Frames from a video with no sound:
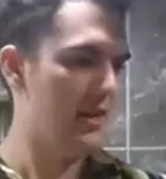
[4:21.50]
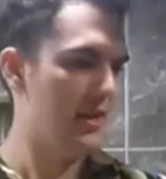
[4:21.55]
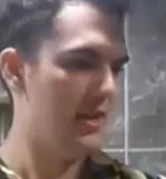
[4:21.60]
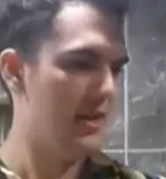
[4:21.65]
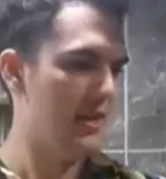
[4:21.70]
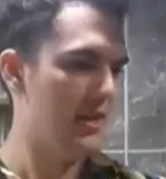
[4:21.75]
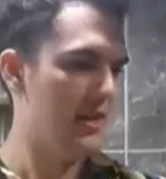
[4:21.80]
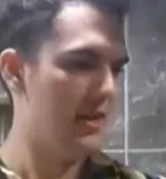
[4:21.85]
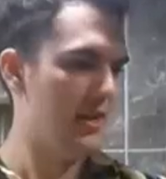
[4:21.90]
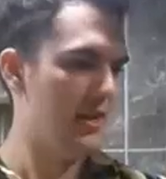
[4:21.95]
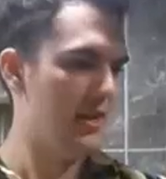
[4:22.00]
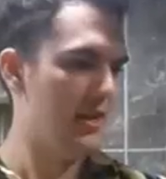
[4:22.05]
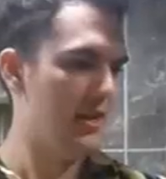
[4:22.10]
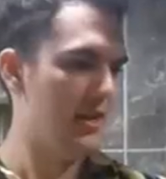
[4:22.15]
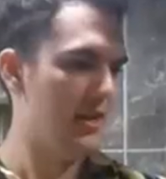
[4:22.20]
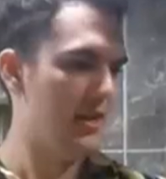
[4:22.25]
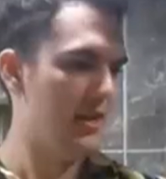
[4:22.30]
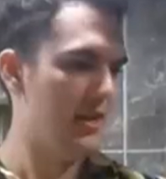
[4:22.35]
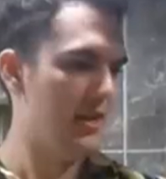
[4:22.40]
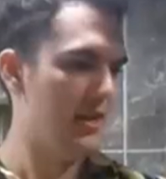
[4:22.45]

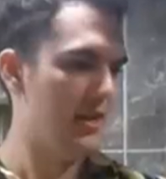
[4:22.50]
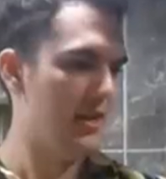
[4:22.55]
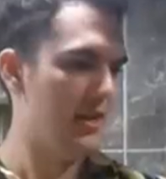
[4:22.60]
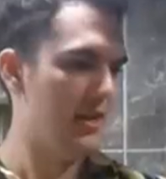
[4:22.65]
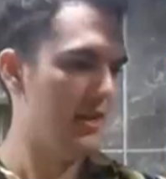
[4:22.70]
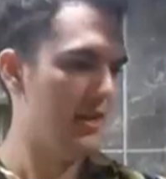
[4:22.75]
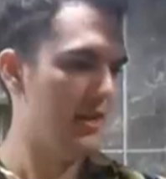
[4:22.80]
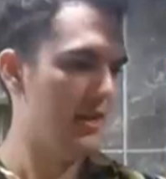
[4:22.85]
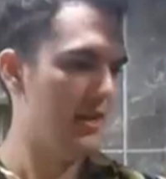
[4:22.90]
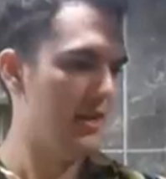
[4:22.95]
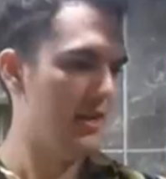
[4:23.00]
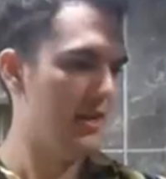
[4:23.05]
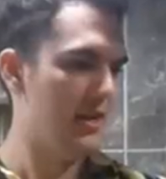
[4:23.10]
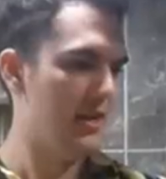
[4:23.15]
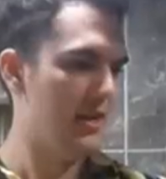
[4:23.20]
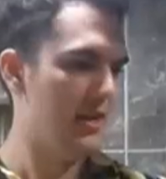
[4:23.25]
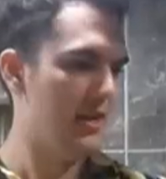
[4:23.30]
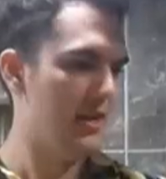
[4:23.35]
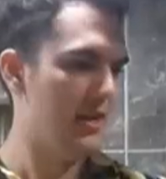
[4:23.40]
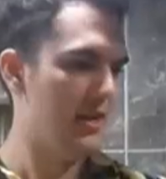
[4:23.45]

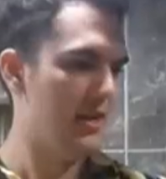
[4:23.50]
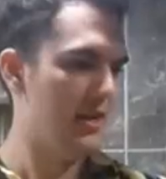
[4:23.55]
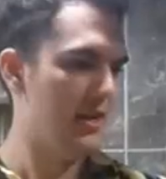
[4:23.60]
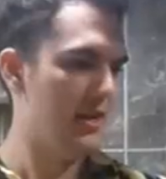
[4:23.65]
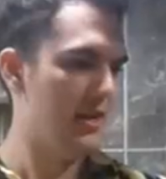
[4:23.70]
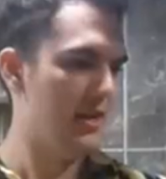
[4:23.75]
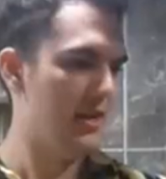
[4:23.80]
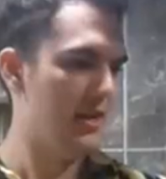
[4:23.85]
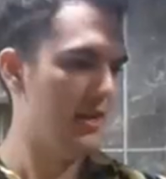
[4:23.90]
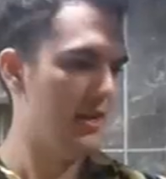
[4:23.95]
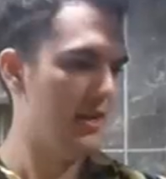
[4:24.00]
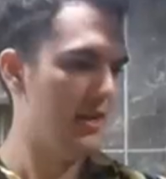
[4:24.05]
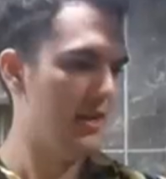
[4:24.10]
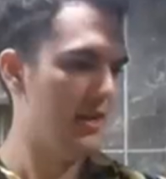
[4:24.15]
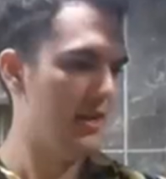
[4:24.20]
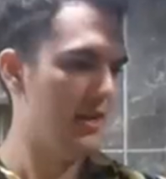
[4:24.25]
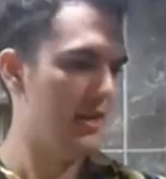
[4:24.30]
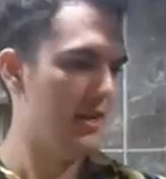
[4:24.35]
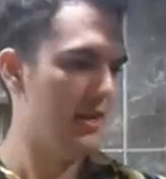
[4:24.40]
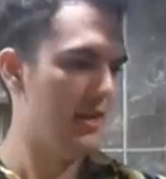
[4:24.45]

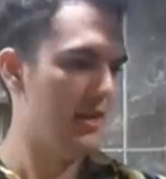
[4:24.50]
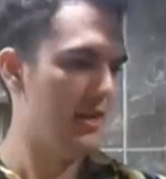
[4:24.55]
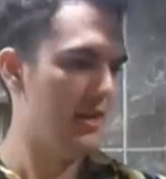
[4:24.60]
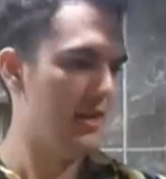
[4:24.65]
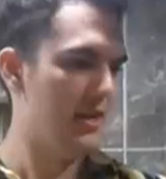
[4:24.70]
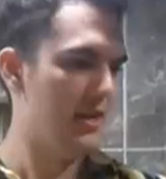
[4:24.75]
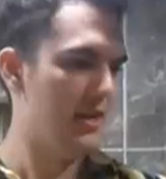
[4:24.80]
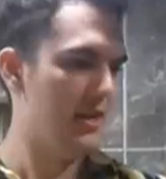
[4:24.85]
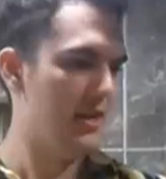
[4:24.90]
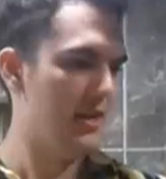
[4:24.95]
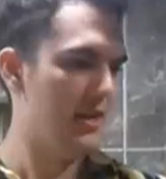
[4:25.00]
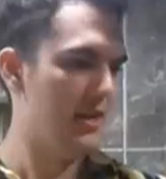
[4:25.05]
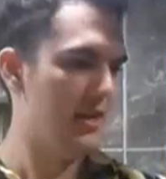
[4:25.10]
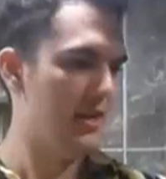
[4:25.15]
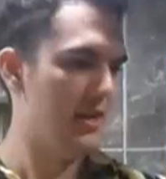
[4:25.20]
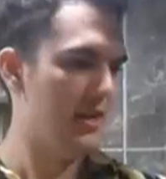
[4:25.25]
[no speech]